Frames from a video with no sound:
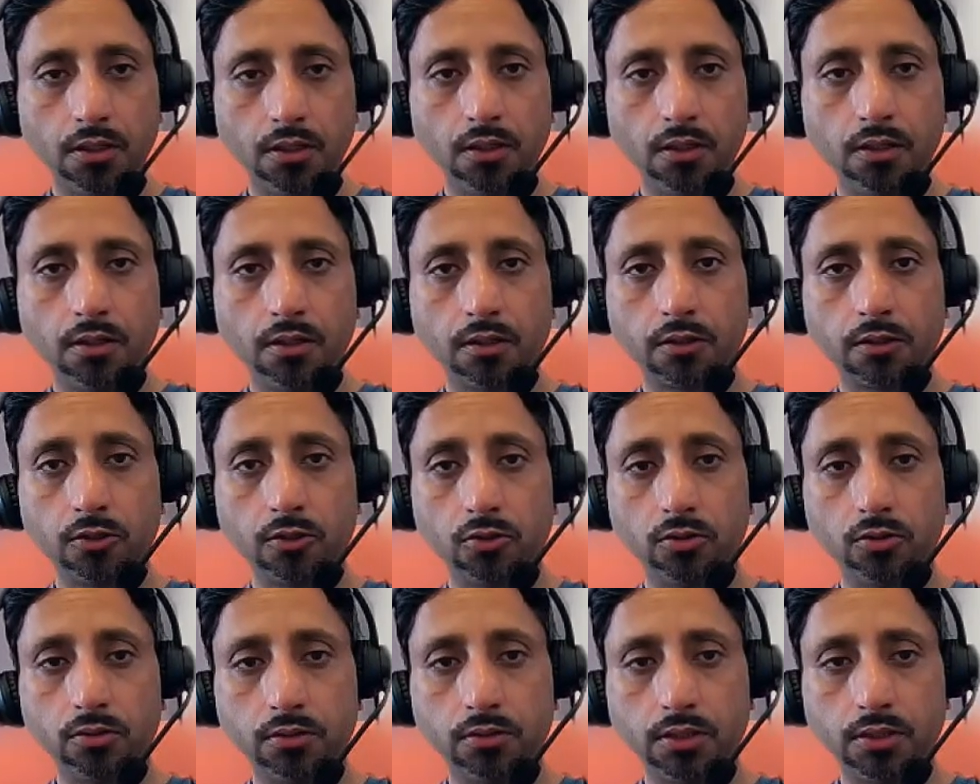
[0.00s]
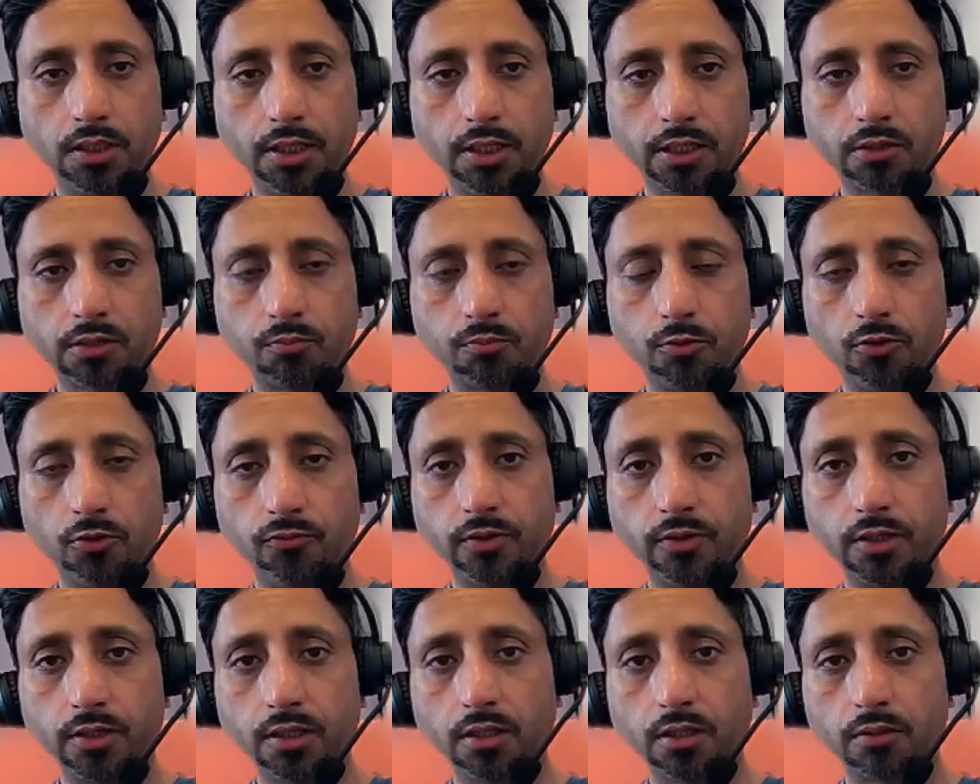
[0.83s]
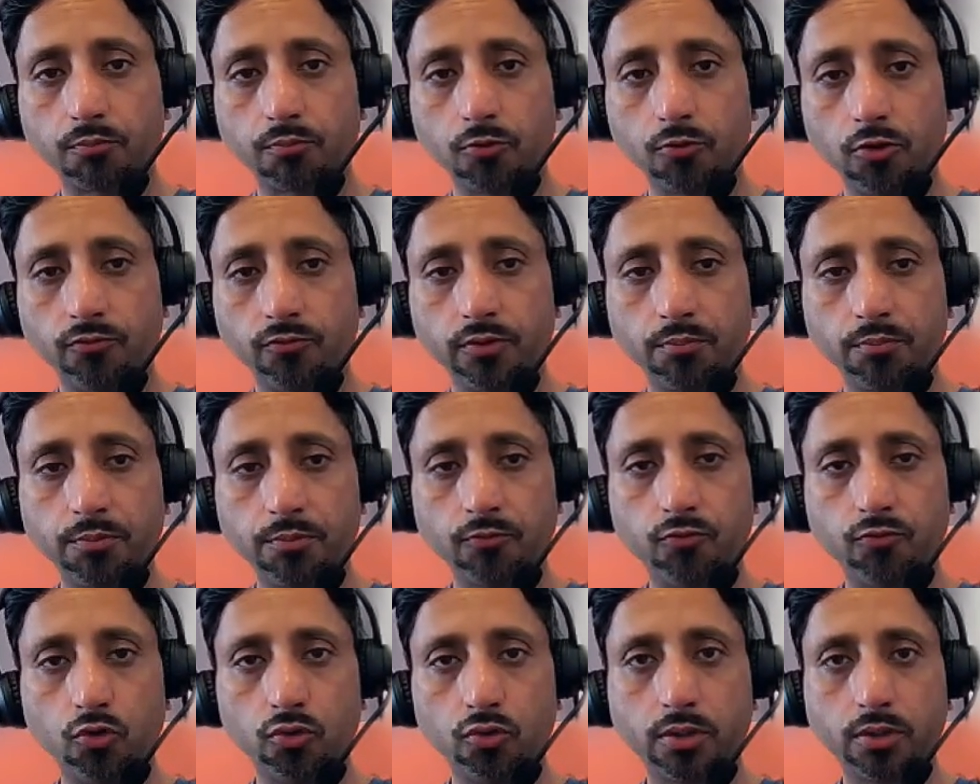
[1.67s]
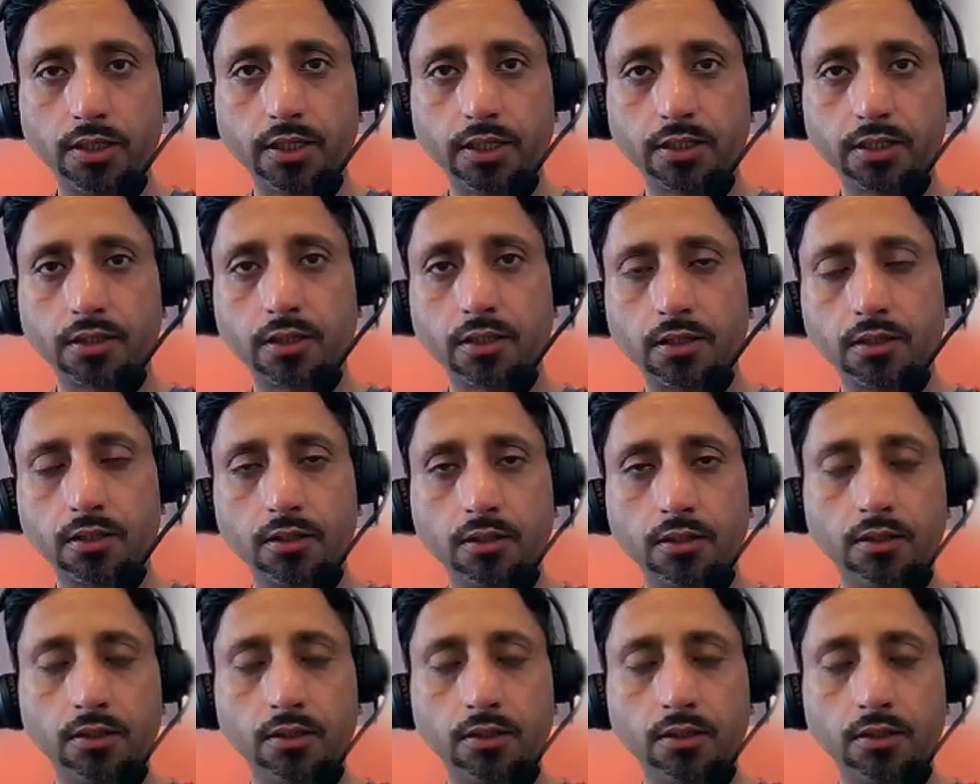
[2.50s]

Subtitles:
So the next profit is profit before tax.